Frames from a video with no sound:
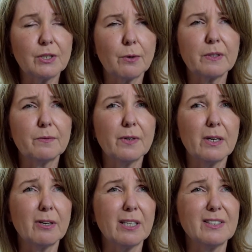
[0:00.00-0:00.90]
so it was a
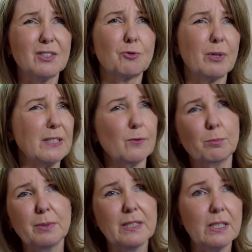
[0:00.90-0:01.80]
very
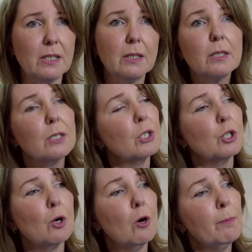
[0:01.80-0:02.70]
stressful, busy
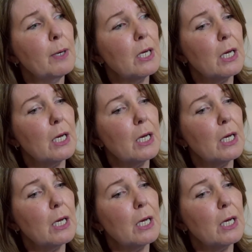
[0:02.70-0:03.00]
job.